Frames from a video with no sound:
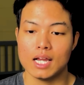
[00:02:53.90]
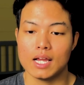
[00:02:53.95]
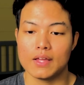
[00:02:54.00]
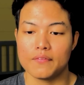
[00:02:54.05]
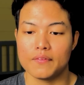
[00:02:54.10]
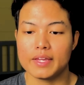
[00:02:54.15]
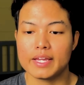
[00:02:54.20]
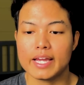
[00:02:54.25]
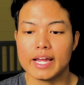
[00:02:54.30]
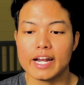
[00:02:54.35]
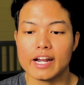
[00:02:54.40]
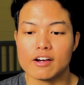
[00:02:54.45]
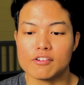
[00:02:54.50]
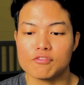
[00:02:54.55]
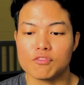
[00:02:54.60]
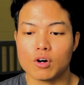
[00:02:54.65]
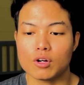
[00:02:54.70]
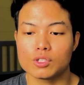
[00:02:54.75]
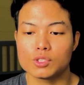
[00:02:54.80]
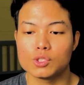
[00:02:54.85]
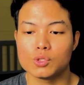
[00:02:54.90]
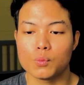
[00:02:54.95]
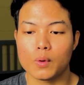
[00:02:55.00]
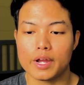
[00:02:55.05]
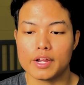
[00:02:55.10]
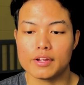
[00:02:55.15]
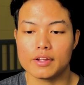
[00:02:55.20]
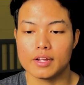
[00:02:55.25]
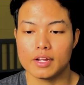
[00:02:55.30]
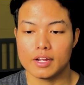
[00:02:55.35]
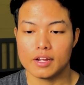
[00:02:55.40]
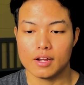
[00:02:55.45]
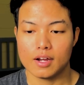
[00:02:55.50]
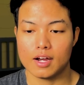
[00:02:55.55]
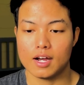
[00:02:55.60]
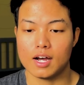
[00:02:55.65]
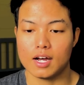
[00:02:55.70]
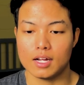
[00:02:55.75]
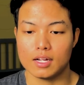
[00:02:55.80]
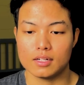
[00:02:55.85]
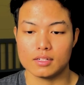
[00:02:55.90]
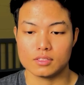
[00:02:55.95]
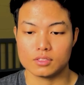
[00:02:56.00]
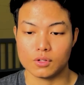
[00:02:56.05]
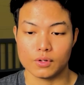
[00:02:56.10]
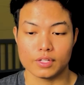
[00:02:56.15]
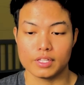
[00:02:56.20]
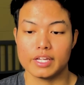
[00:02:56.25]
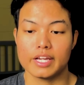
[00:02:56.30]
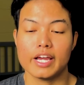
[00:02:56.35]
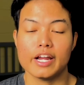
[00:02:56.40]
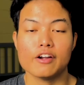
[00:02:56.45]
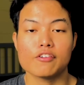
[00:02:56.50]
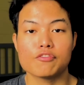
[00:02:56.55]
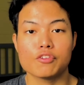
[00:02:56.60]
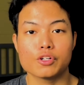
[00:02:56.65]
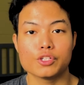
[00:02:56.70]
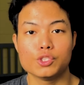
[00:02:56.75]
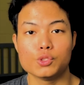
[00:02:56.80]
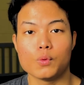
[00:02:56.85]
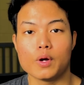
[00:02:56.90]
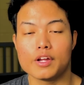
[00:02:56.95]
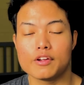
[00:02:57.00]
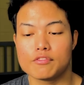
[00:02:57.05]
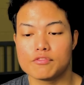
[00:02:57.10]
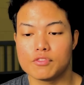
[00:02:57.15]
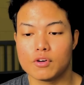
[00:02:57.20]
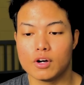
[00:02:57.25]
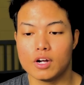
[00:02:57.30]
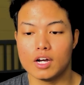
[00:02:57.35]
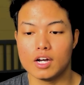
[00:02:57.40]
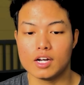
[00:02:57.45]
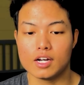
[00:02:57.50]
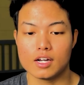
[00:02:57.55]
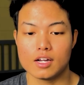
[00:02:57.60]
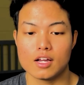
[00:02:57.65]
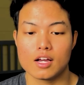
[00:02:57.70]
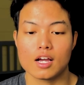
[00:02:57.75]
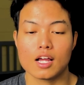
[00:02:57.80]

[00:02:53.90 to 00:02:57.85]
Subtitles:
They can afford to wait. They can afford to wait for a